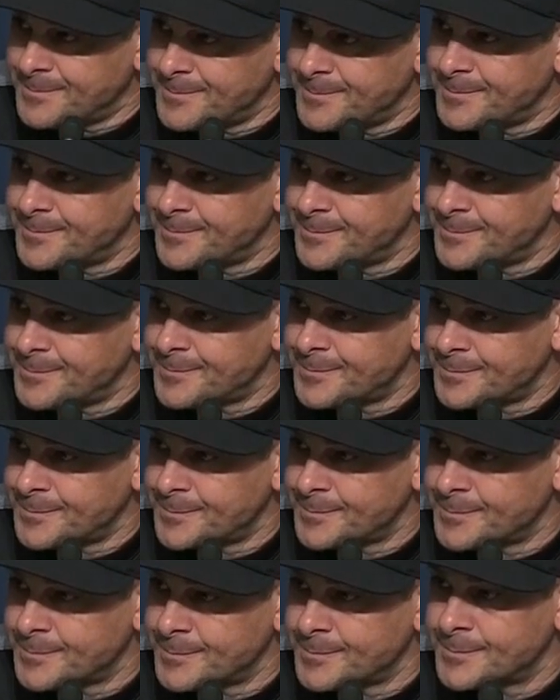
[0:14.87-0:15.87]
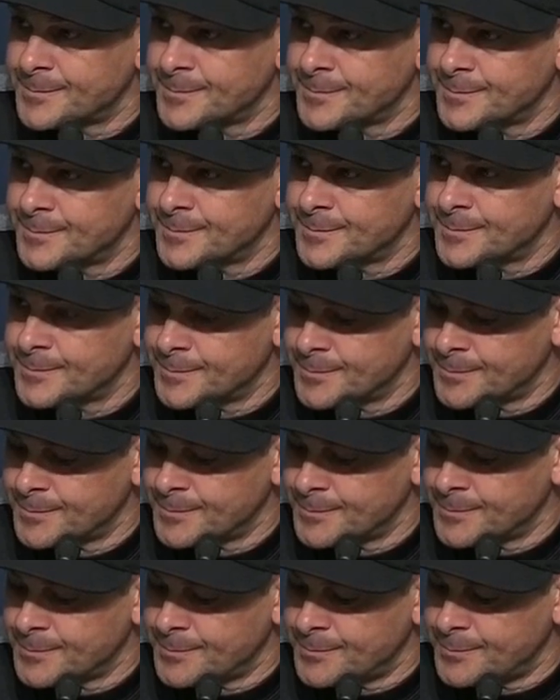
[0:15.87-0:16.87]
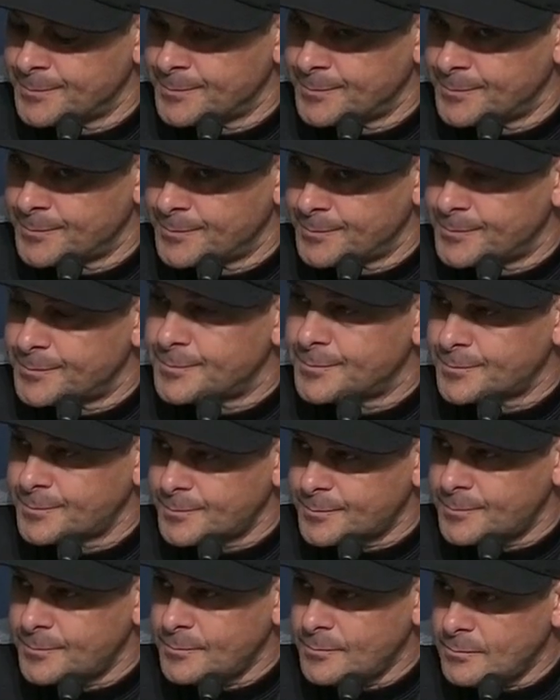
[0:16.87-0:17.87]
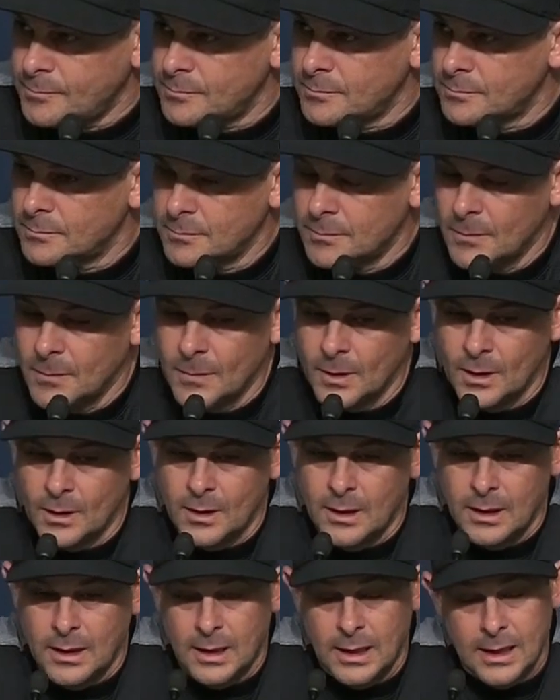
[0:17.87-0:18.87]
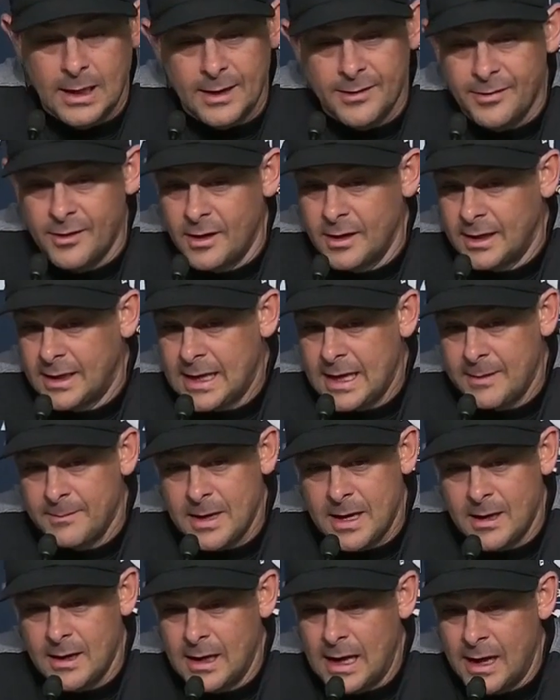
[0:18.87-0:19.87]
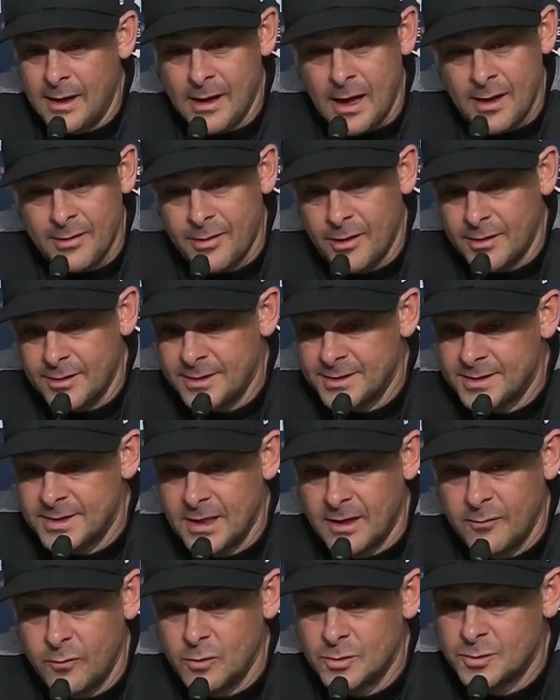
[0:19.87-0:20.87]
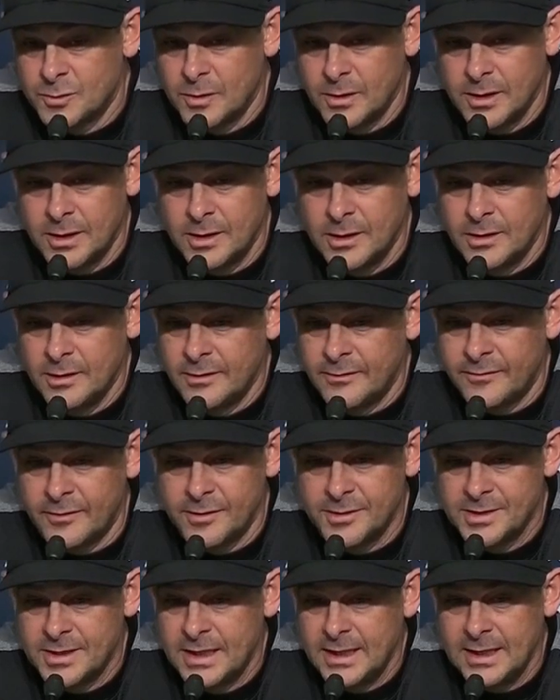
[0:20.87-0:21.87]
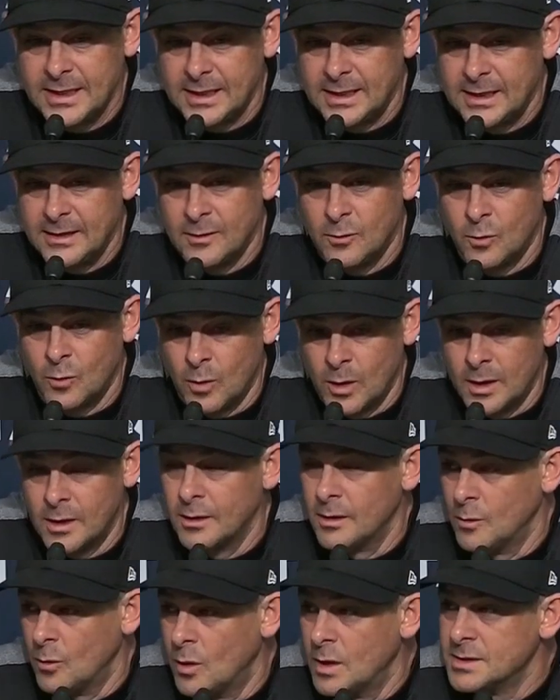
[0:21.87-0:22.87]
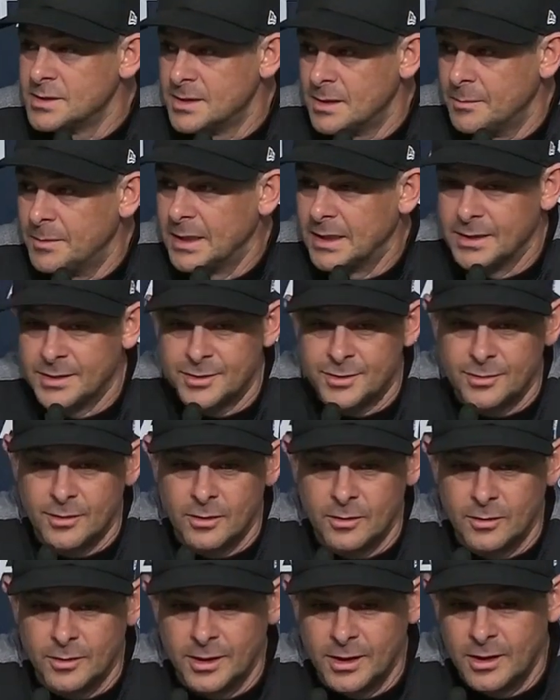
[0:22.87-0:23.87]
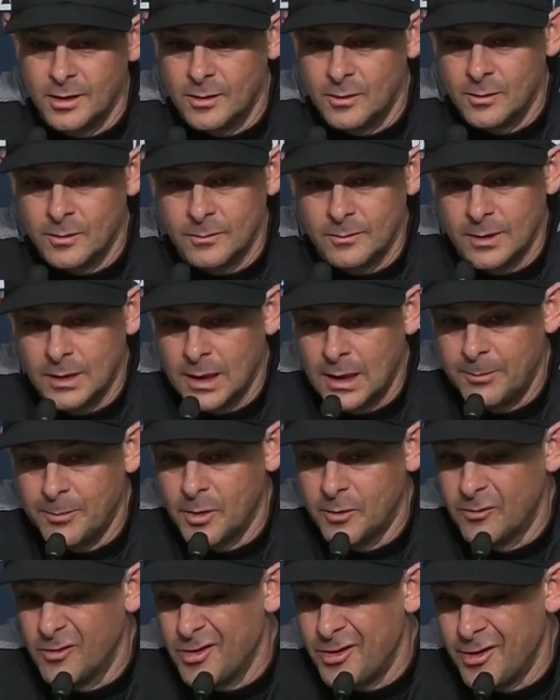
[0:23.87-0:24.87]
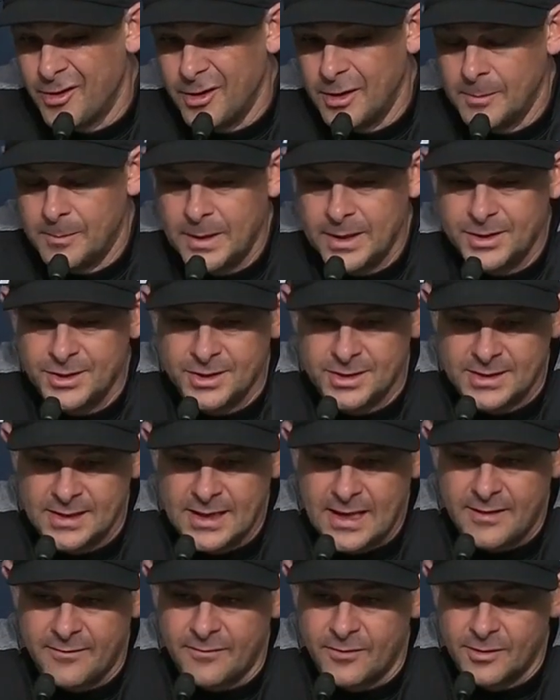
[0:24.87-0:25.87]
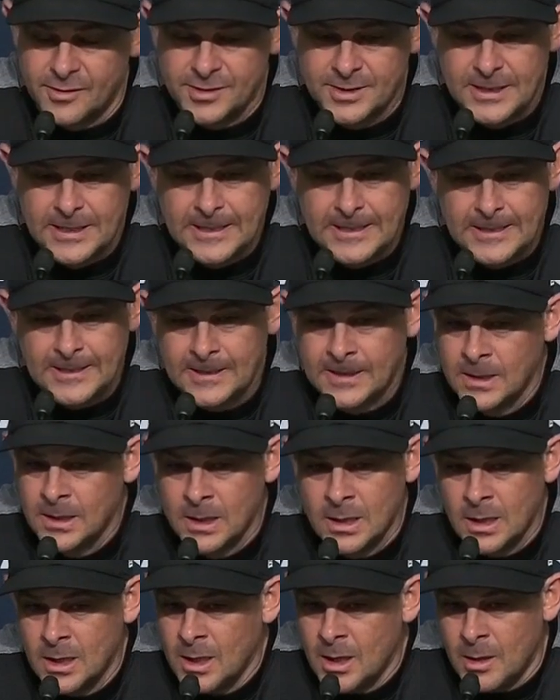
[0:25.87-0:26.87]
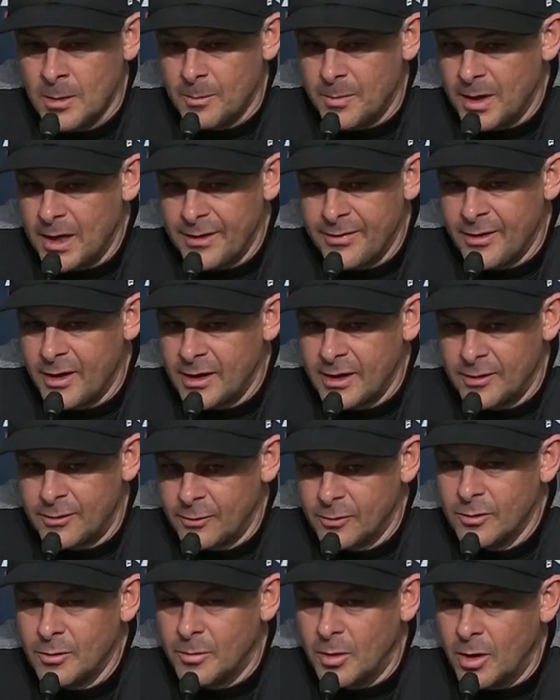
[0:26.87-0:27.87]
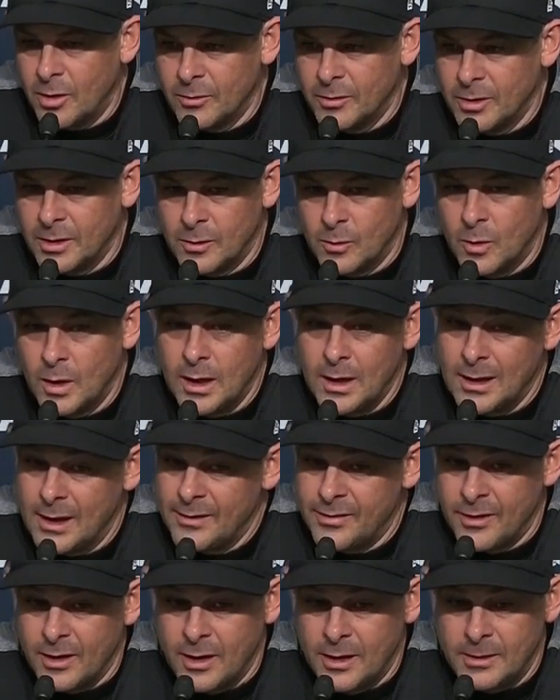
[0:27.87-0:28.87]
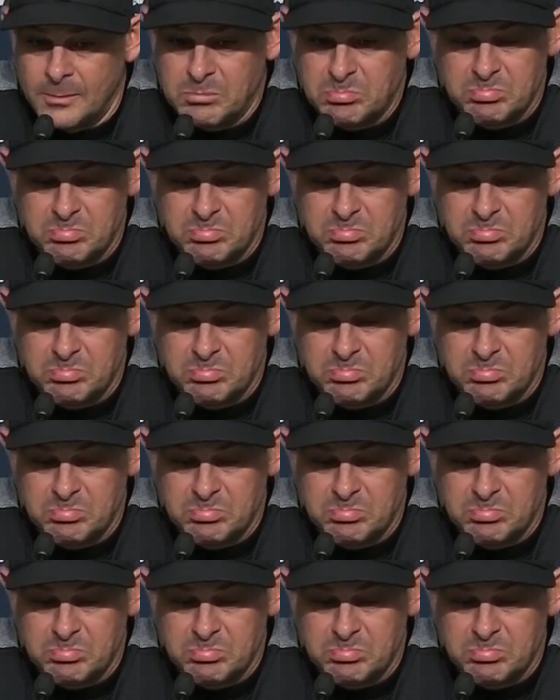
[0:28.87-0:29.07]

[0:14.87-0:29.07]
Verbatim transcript: seemed like a bit of a struggle for J Happ. What were you seeing from him? Uh, I thought he came out. I, I, thought the stuff was really good in the first inning, where it was the biggest struggle. You know, up over 30 pitches in that first inning, but I thought he threw the ball really well. I thought